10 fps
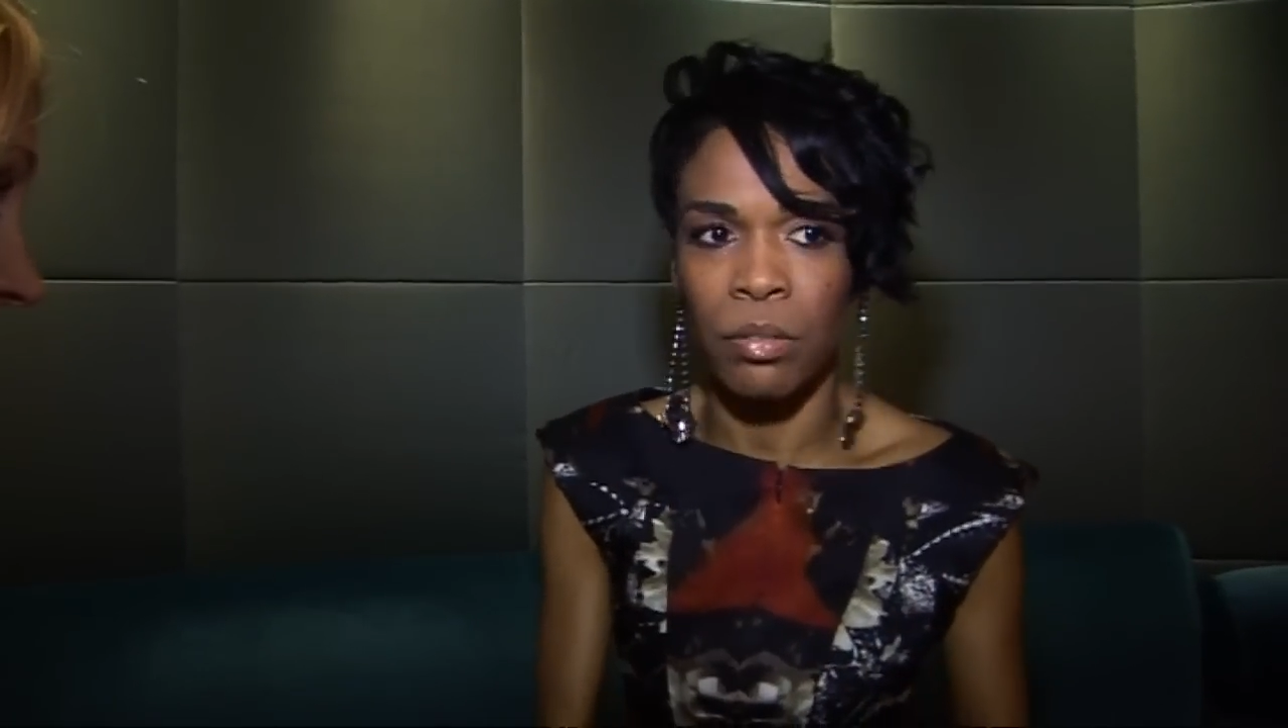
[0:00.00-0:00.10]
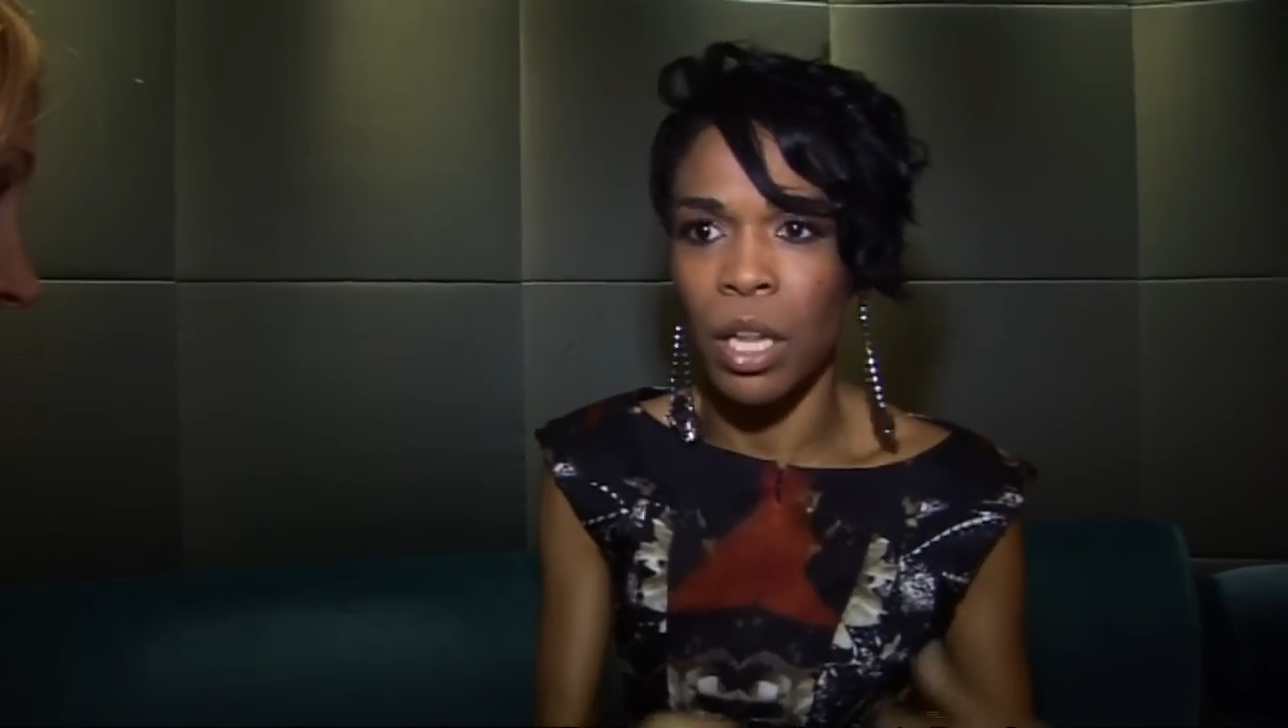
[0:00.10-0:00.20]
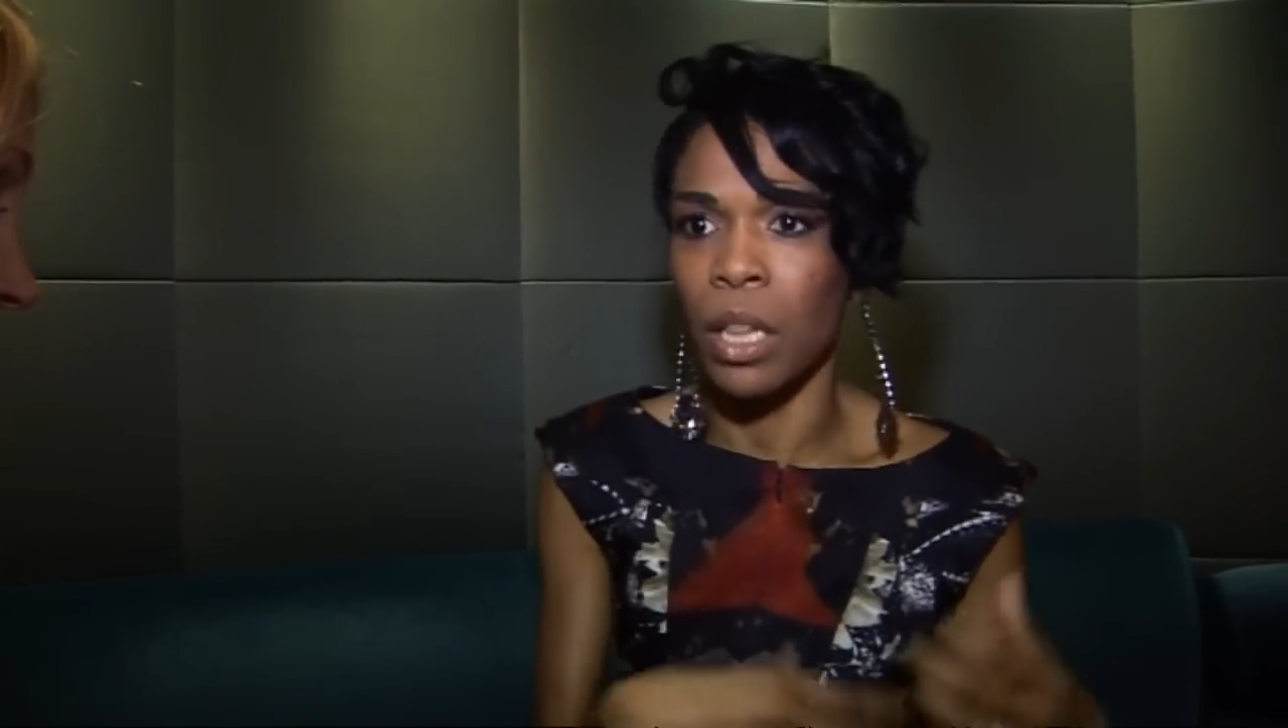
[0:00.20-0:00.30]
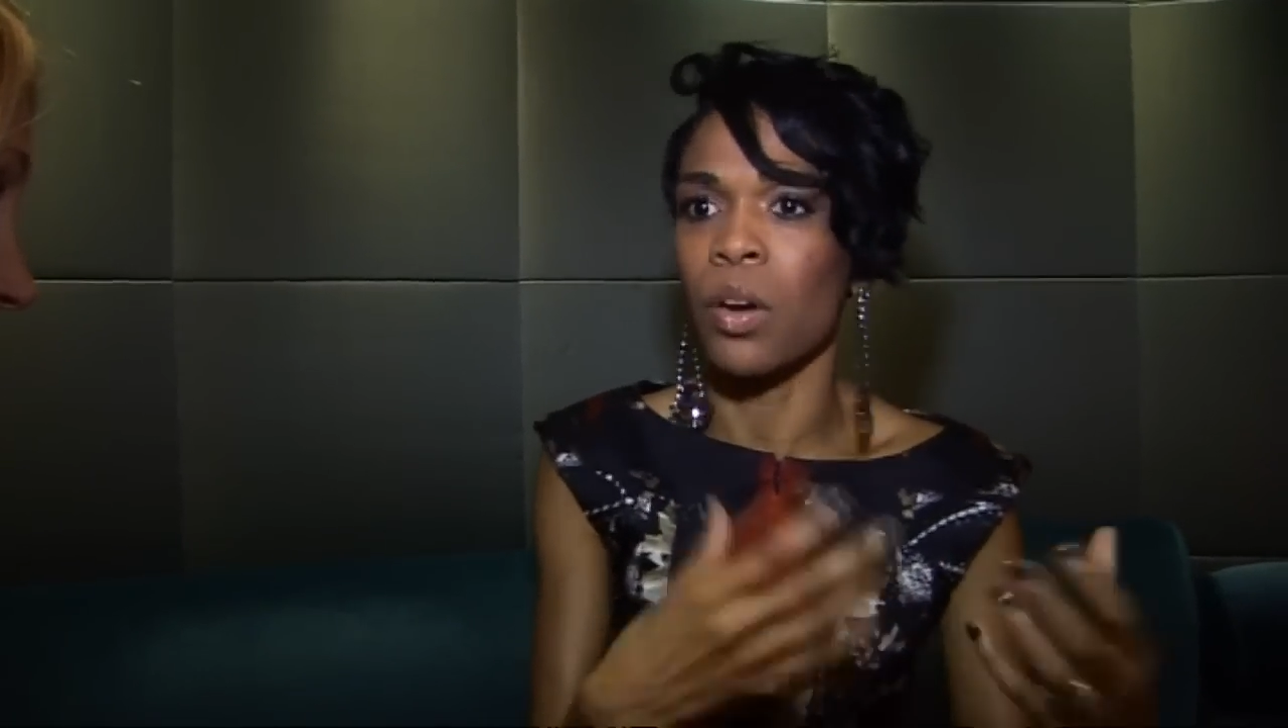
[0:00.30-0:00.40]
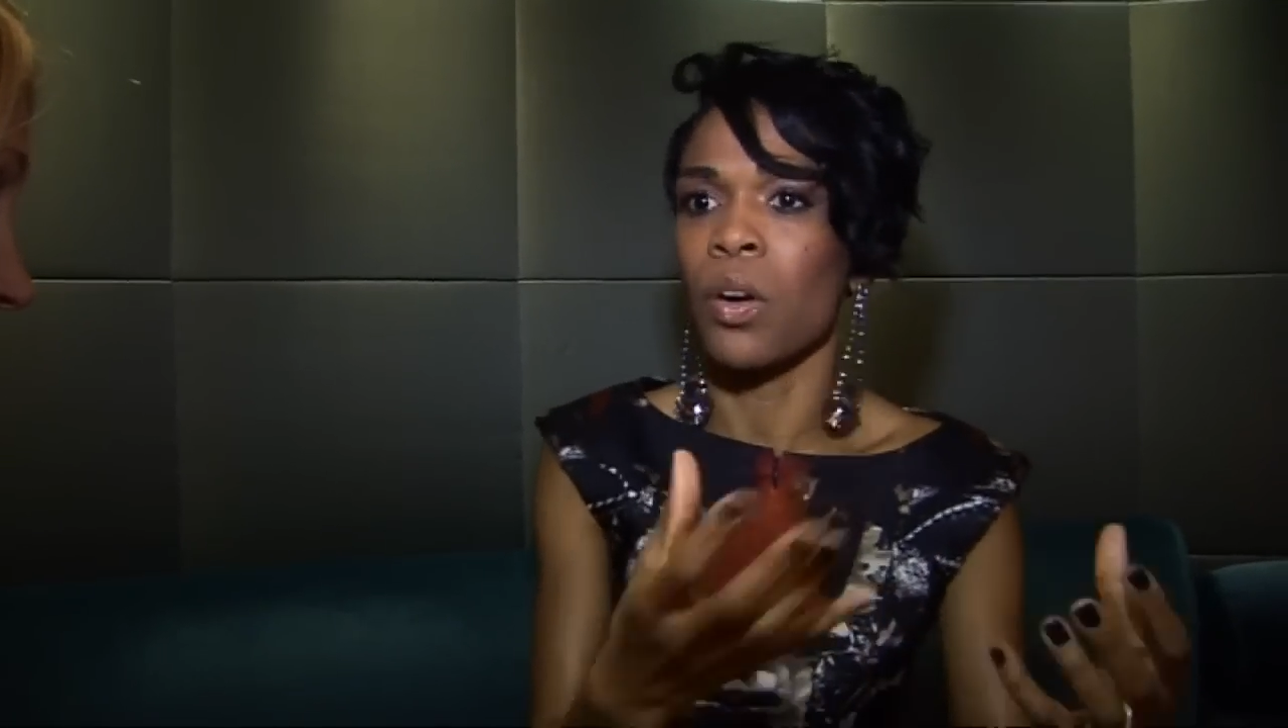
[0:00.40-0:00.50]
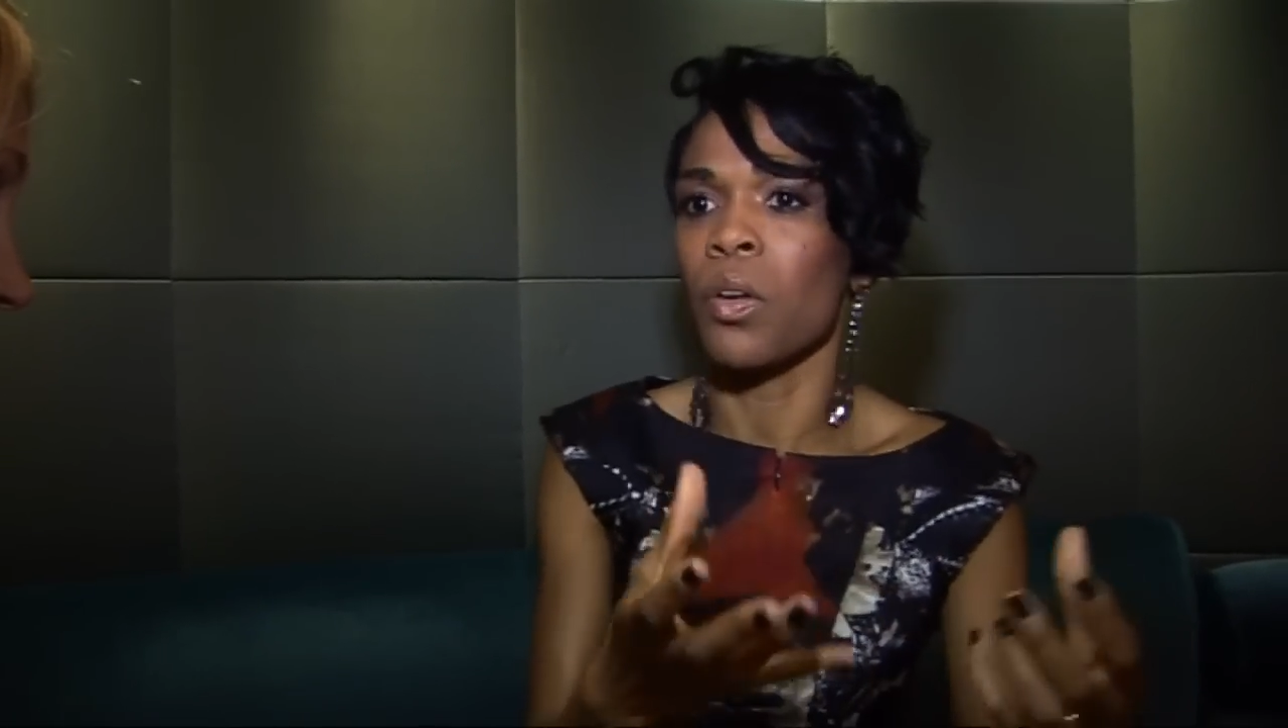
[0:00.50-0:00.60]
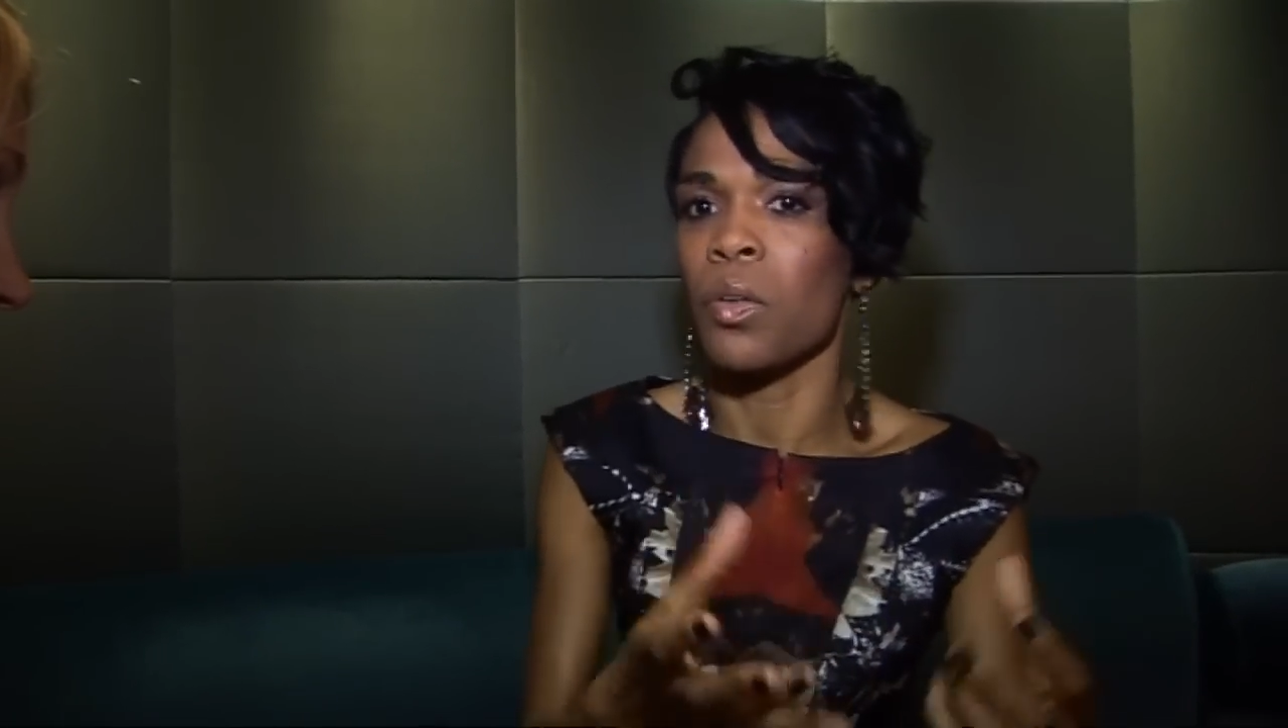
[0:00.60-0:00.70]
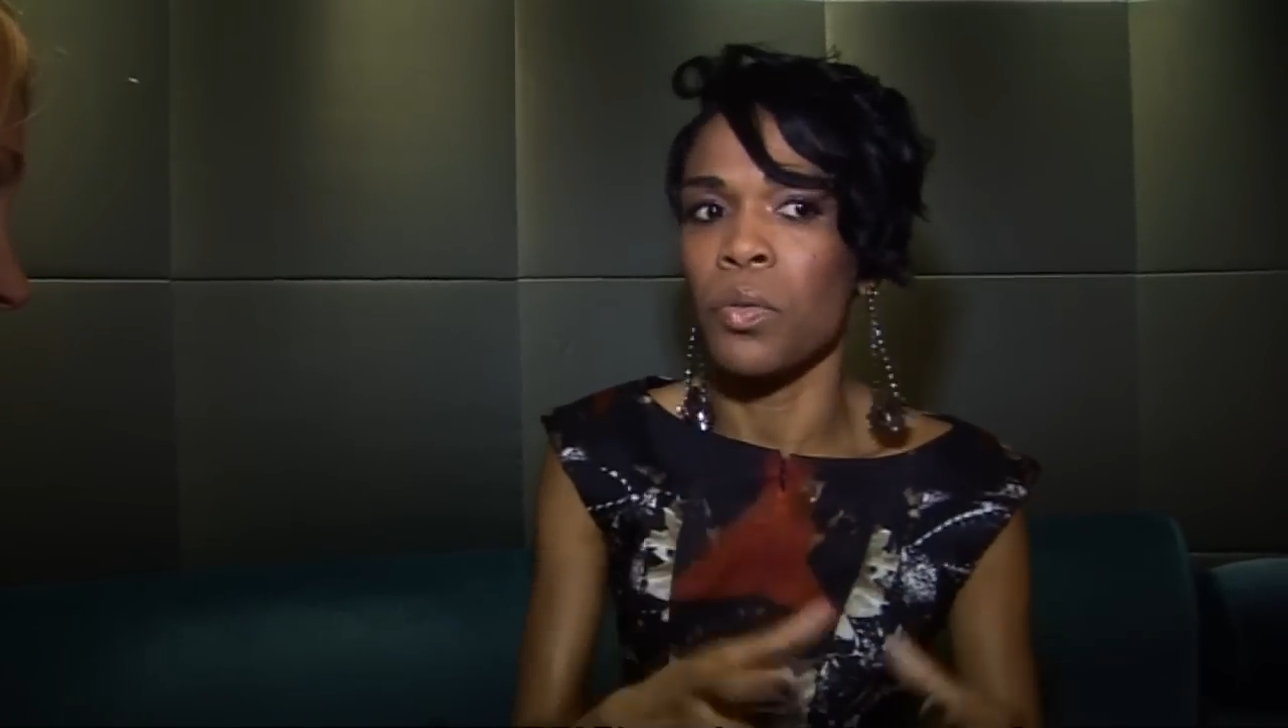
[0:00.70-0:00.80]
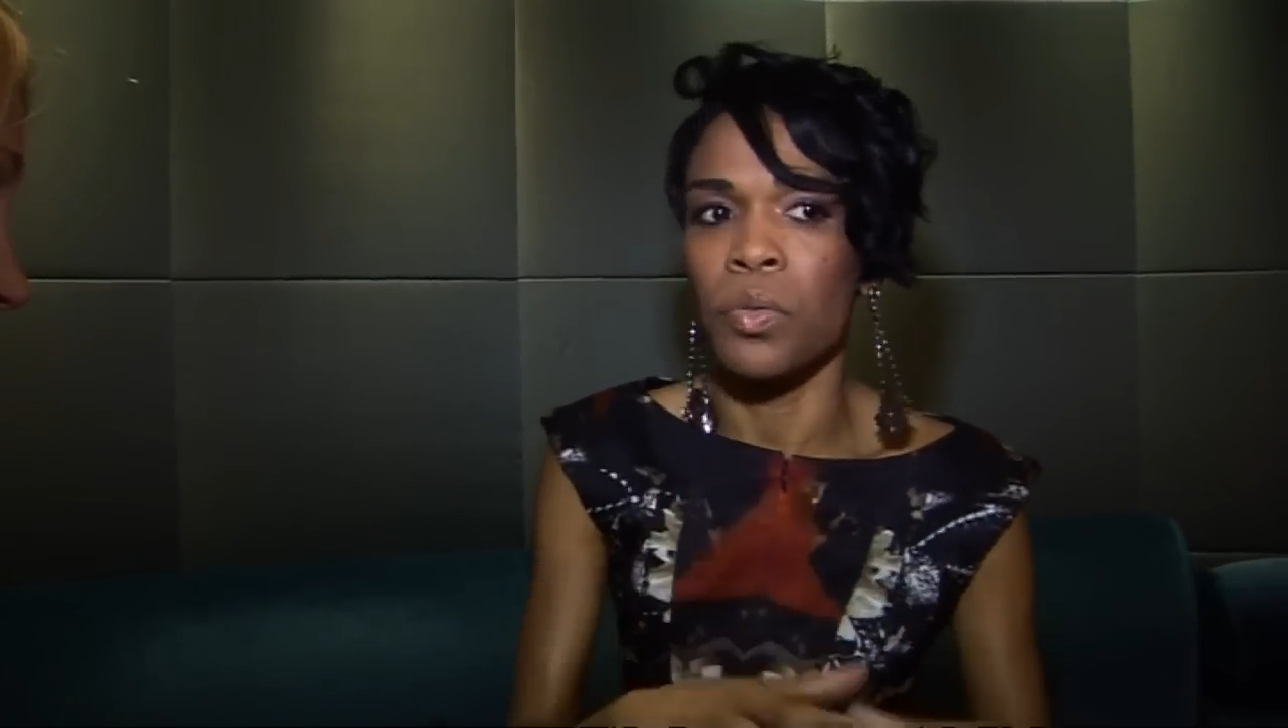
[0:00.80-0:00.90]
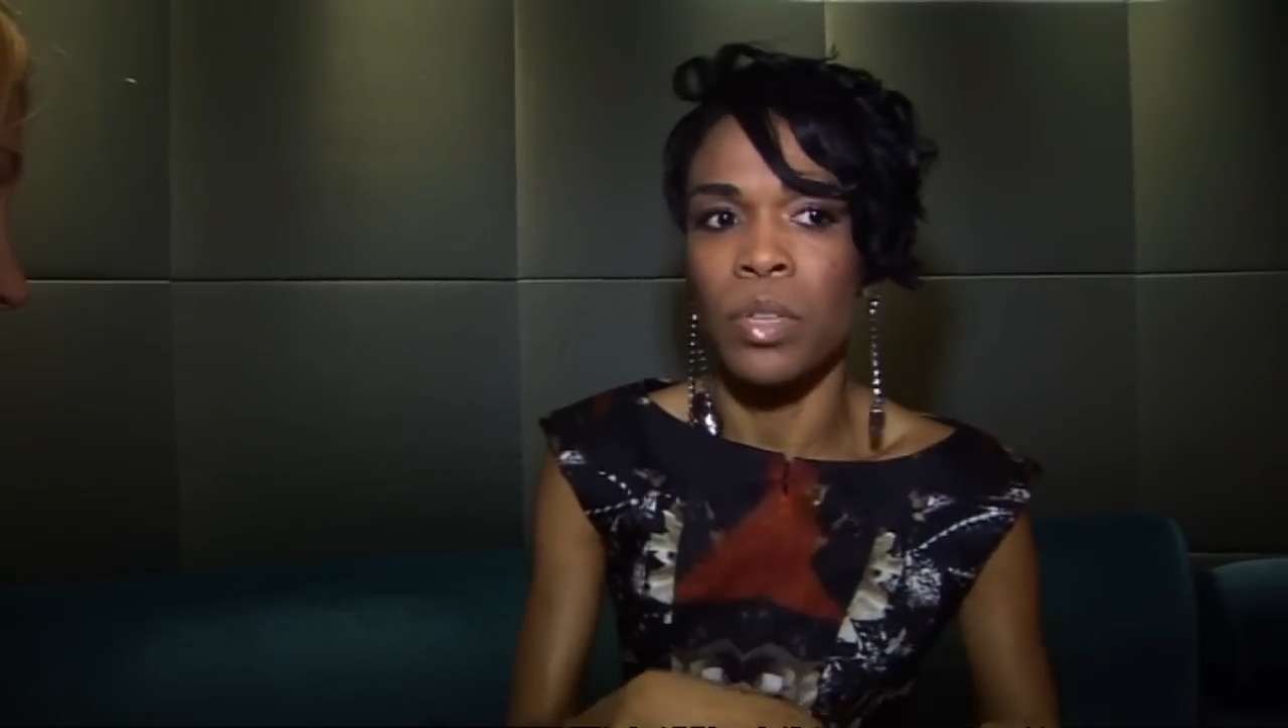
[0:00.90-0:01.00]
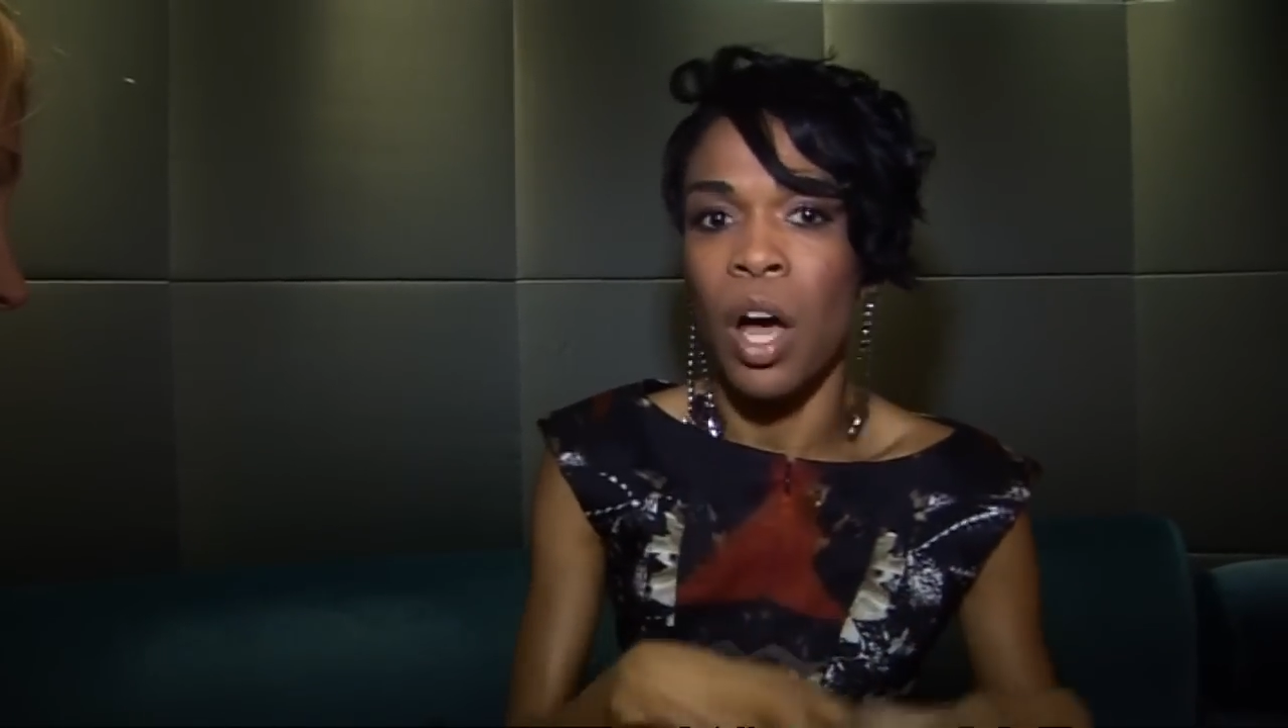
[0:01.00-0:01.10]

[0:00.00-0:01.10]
clothes,